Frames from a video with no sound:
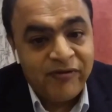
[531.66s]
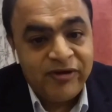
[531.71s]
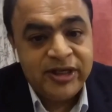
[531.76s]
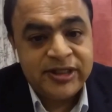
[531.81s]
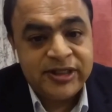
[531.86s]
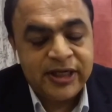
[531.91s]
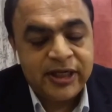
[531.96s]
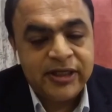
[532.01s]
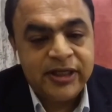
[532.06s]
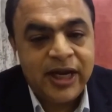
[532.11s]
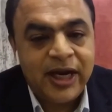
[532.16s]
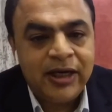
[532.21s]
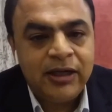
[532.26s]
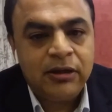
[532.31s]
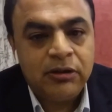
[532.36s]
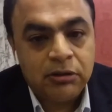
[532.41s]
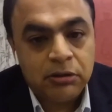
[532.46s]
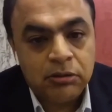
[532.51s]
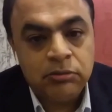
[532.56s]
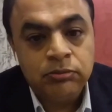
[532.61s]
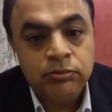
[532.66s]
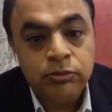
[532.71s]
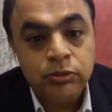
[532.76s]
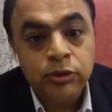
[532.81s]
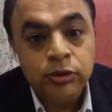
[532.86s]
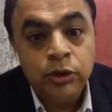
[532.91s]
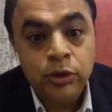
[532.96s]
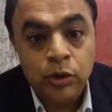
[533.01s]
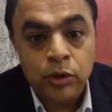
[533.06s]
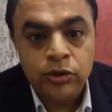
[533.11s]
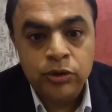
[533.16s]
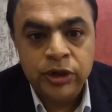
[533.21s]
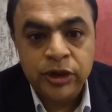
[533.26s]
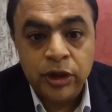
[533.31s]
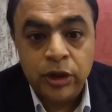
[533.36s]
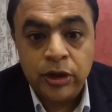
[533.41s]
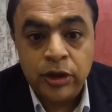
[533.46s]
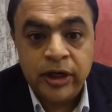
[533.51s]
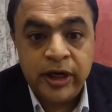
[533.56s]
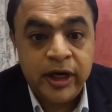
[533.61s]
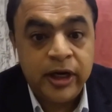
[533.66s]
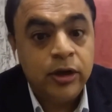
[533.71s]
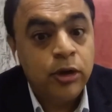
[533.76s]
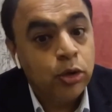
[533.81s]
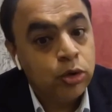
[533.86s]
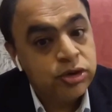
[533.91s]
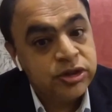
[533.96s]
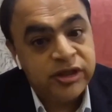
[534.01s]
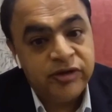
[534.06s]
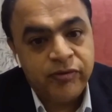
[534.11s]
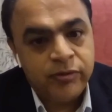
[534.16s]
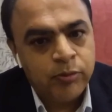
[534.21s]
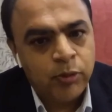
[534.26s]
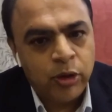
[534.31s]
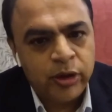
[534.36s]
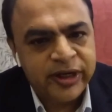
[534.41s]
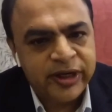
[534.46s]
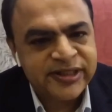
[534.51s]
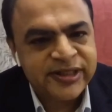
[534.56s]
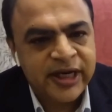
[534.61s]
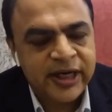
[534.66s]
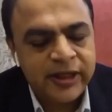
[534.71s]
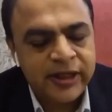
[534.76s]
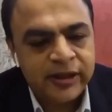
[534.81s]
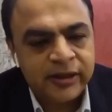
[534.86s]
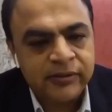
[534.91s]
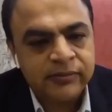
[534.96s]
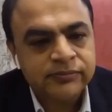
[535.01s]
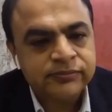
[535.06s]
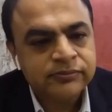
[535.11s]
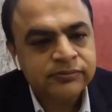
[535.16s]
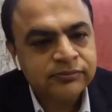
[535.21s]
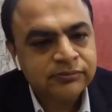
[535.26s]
Having said that, the year ahead looks even more exciting.